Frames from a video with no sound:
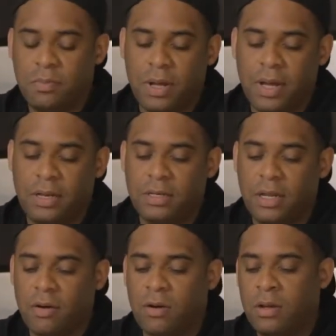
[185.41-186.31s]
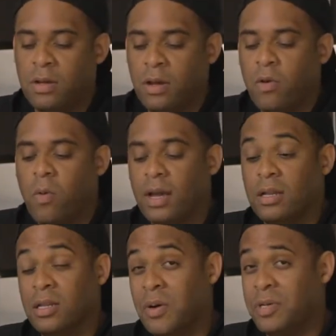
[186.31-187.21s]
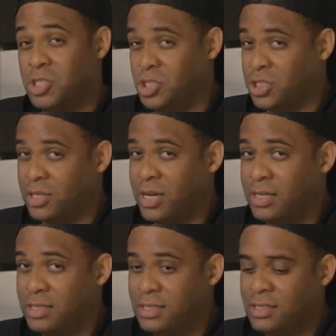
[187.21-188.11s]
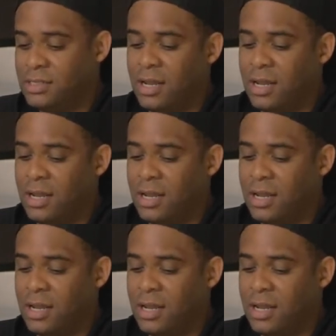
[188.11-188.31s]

but they're quite low in sugar content.